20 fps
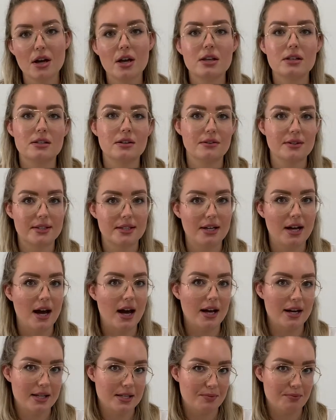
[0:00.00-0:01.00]
So it's an
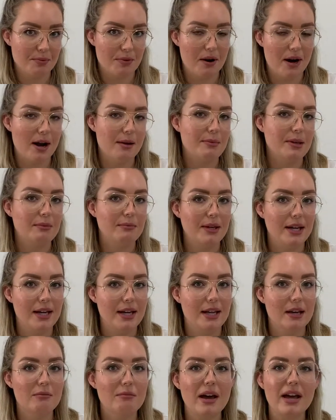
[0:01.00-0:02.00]
artist priming
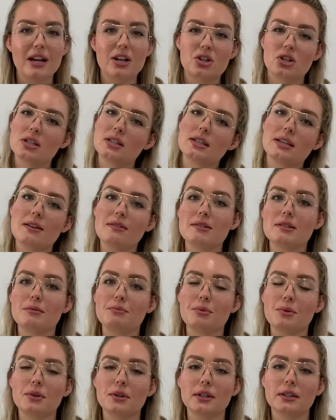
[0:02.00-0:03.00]
medium, and it just gives the
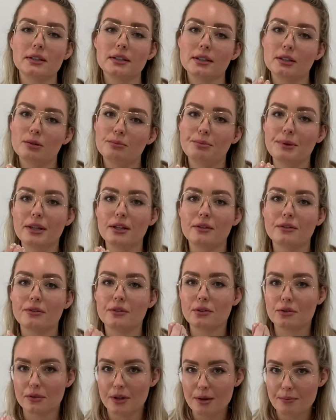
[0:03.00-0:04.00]
board a little bit
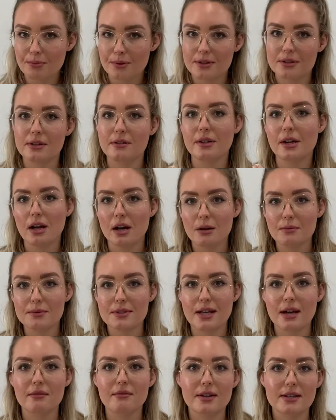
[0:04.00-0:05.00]
of grip, so it helps
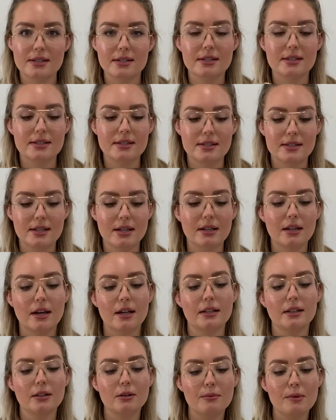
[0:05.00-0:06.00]
that resin stick a
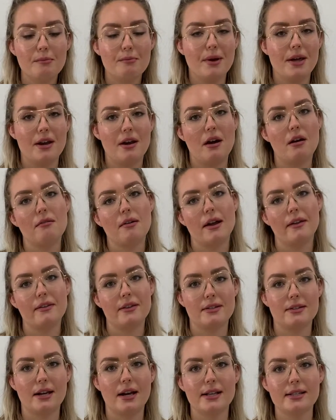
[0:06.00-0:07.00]
little bit better around the
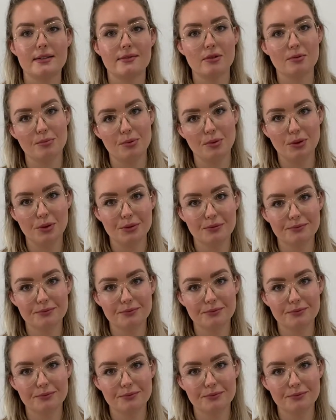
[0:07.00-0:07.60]
sides of the board.